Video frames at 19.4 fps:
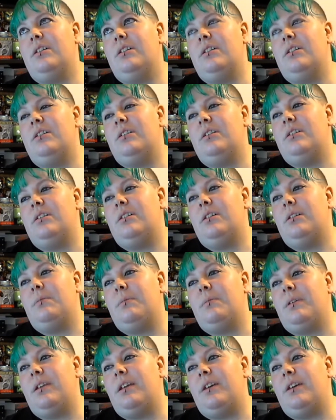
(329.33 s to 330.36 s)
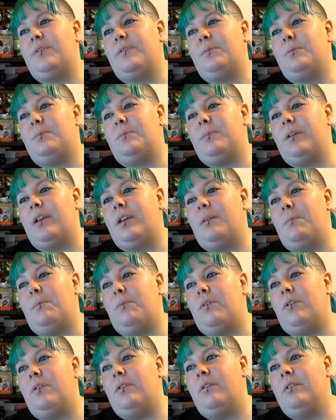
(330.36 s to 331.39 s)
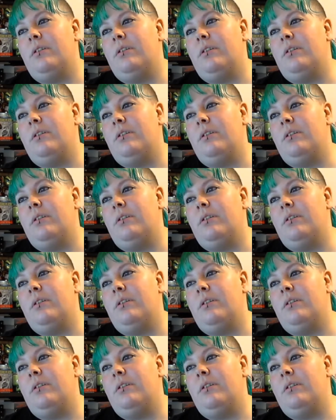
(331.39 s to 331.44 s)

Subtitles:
Oh, I'm gonna have to put my camera.